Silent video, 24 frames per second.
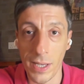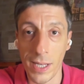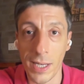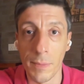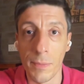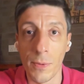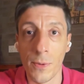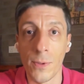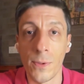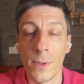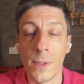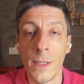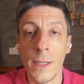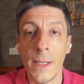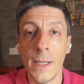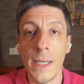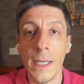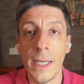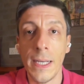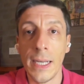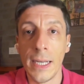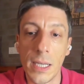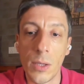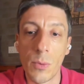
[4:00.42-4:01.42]
available.
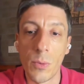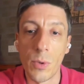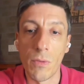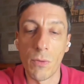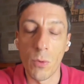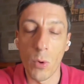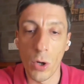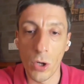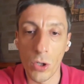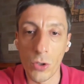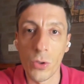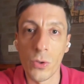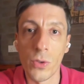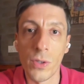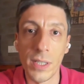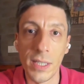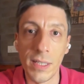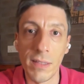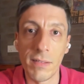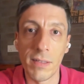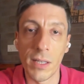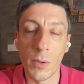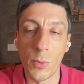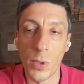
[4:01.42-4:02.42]
We've worked on
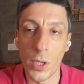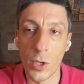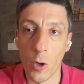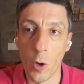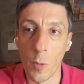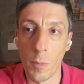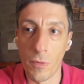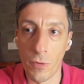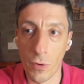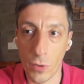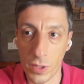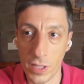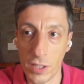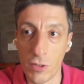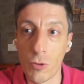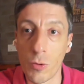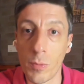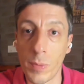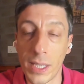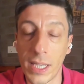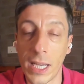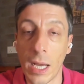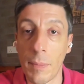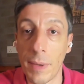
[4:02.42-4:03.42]
this, and we hope for this
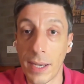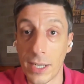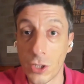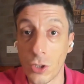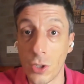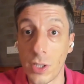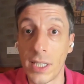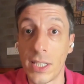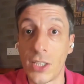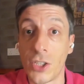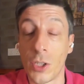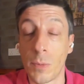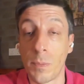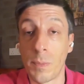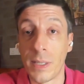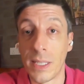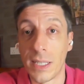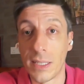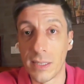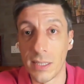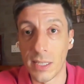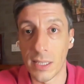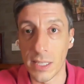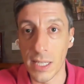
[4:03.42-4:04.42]
to become actually a
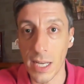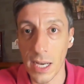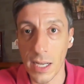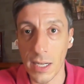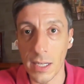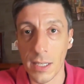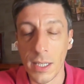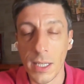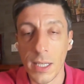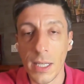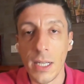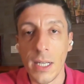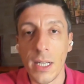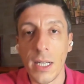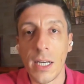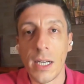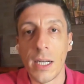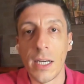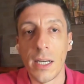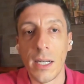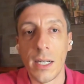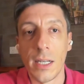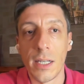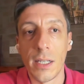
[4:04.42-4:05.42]
GPSNR
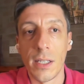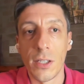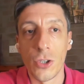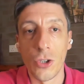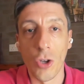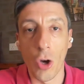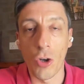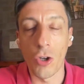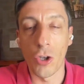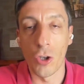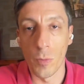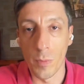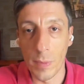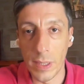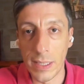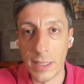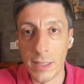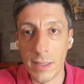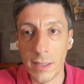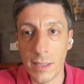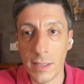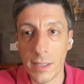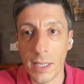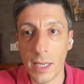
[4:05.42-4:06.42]

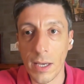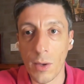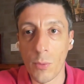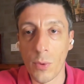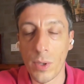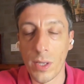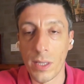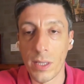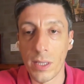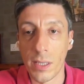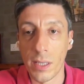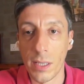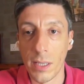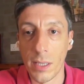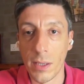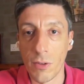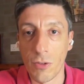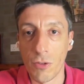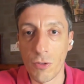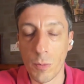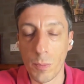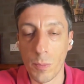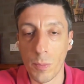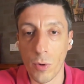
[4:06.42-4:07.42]
document, with the
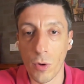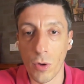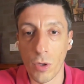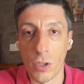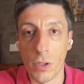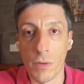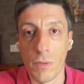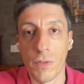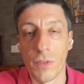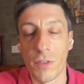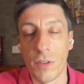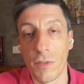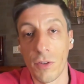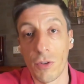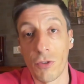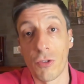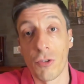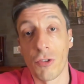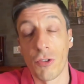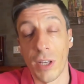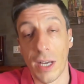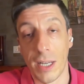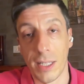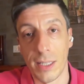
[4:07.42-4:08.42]
support of civil
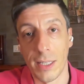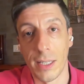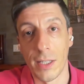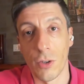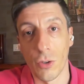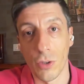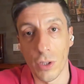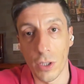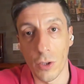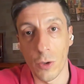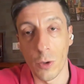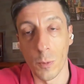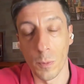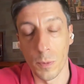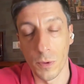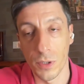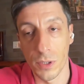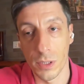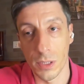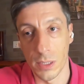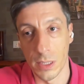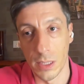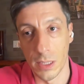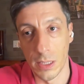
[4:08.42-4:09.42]
society and other
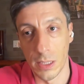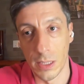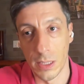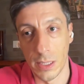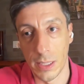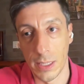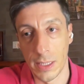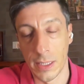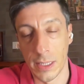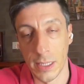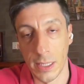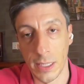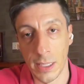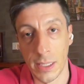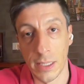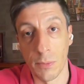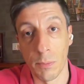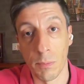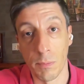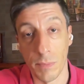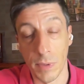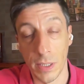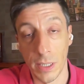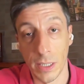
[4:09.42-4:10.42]
groups in
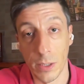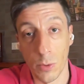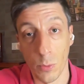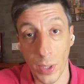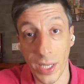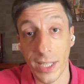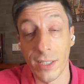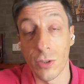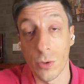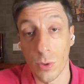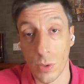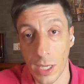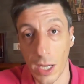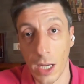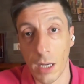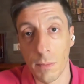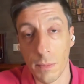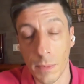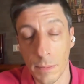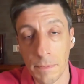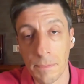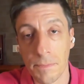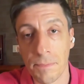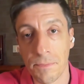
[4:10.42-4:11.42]
the weeks to
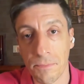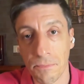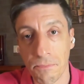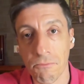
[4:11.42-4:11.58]
come.